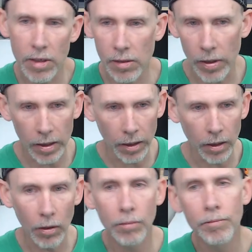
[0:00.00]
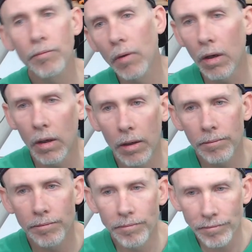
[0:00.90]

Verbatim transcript: best way to go. All right.